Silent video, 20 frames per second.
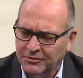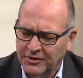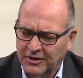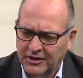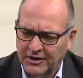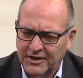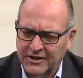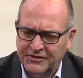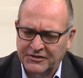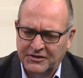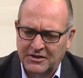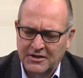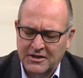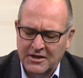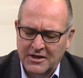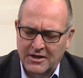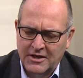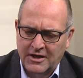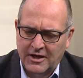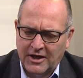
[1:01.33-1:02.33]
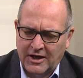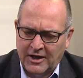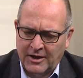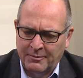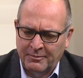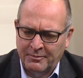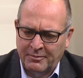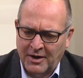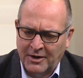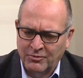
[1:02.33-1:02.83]
the list
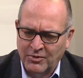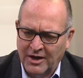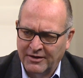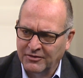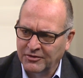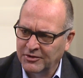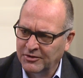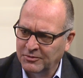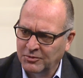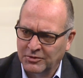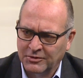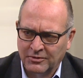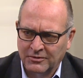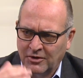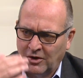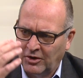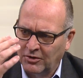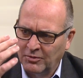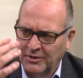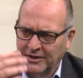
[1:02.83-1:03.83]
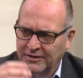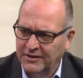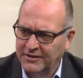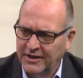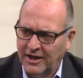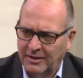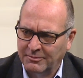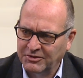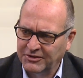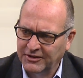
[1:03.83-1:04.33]
um, by revenue, we're all the way at the
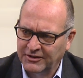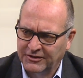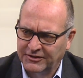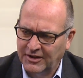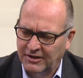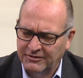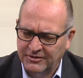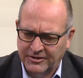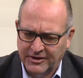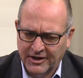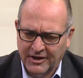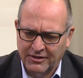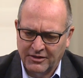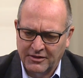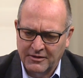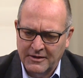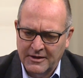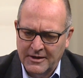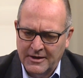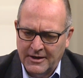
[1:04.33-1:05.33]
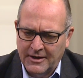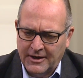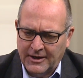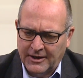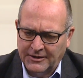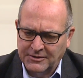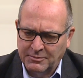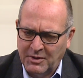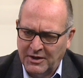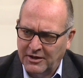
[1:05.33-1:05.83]
top, six, seven, or eighth, uh,
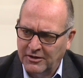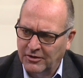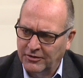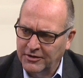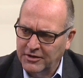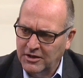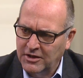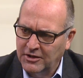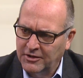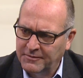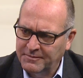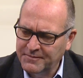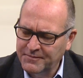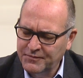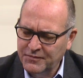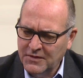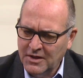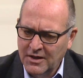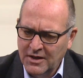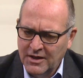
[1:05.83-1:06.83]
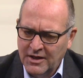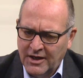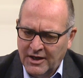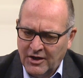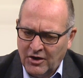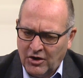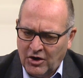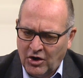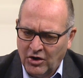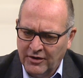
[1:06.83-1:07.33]
depending on the year.
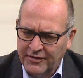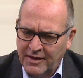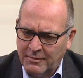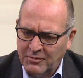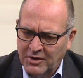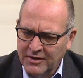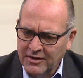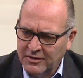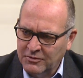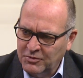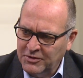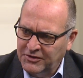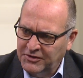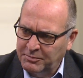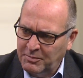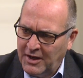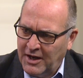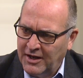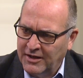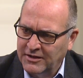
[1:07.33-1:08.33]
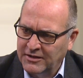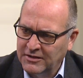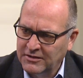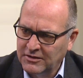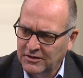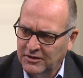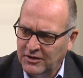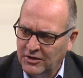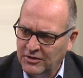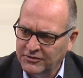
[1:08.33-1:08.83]
All of that money that we spend
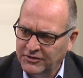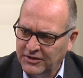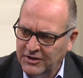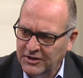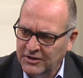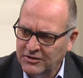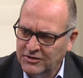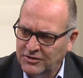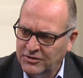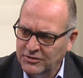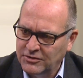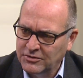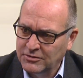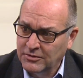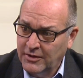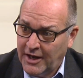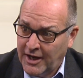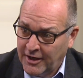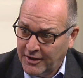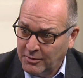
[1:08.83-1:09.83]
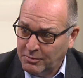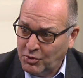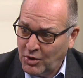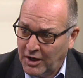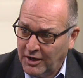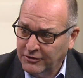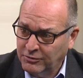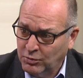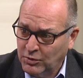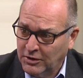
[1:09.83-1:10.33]
goes into
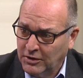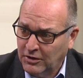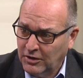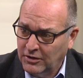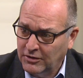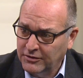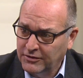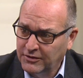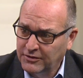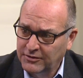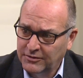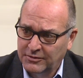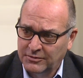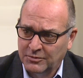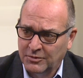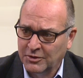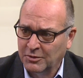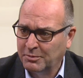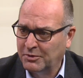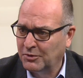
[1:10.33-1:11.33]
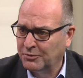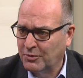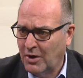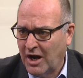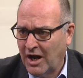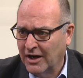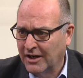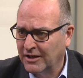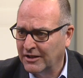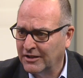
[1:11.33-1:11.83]
enterprise workloads. We don't build
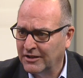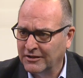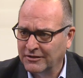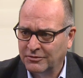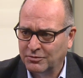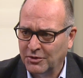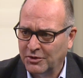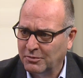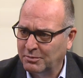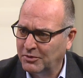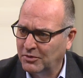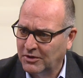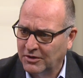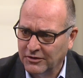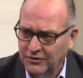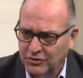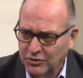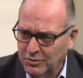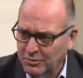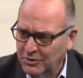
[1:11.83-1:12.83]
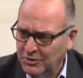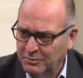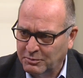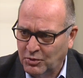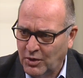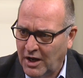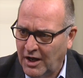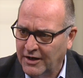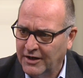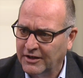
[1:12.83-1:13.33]
rockets, we don't build consumer
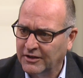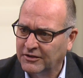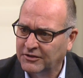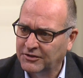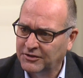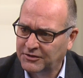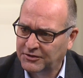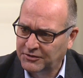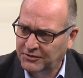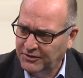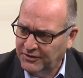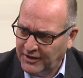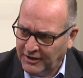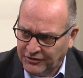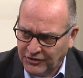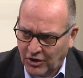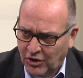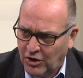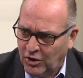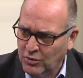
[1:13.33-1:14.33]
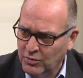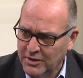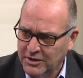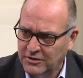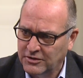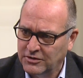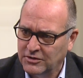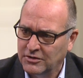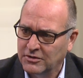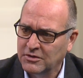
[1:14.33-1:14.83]
products, that's all we
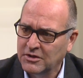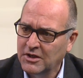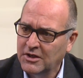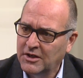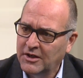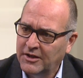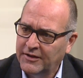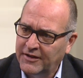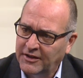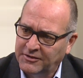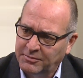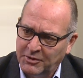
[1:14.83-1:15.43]
do. That's